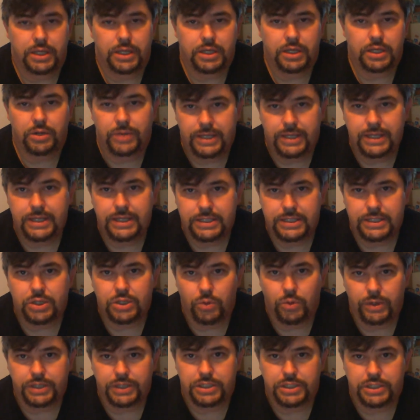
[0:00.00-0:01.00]
He's
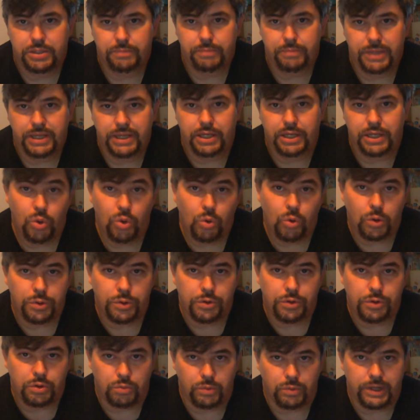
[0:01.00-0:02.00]
going to be Northern
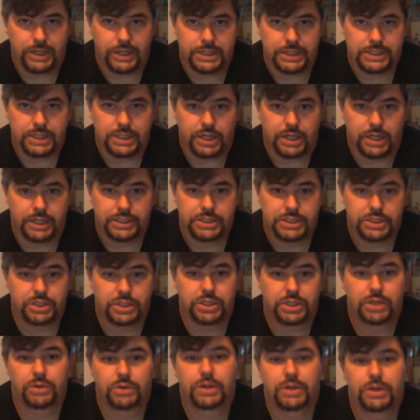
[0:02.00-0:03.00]
Renaissance. So
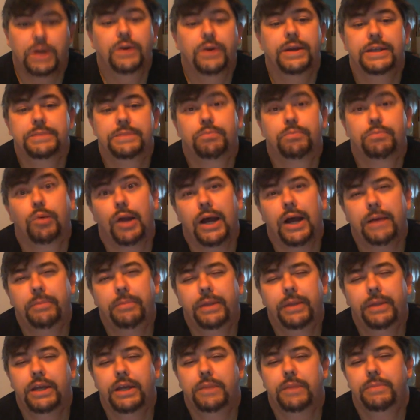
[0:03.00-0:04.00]
he's probably
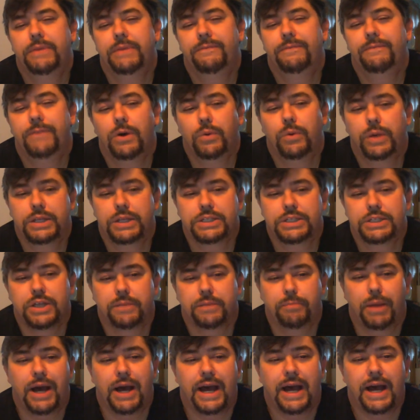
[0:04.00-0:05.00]
going to be focused on
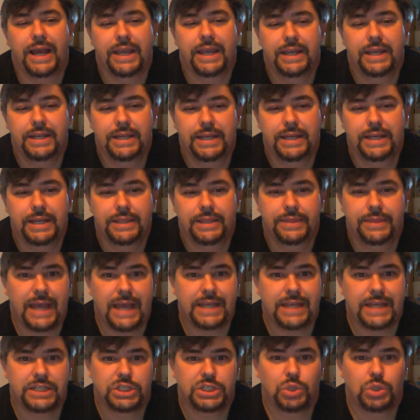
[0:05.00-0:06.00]
piety and that
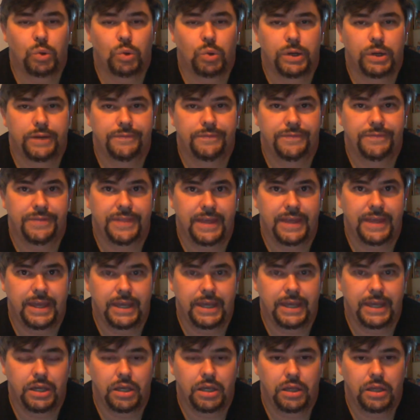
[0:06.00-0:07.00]
sort of
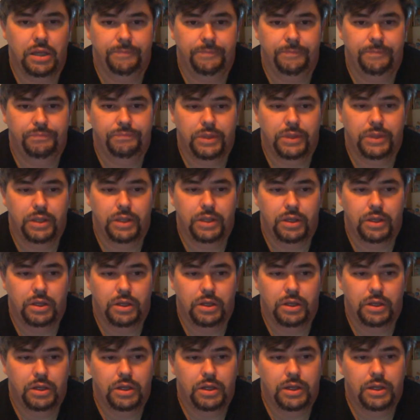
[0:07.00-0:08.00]
thing.
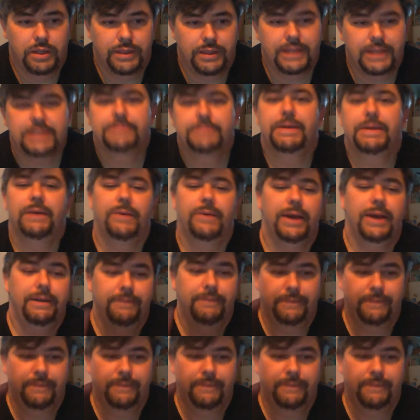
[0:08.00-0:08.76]
That's my wife.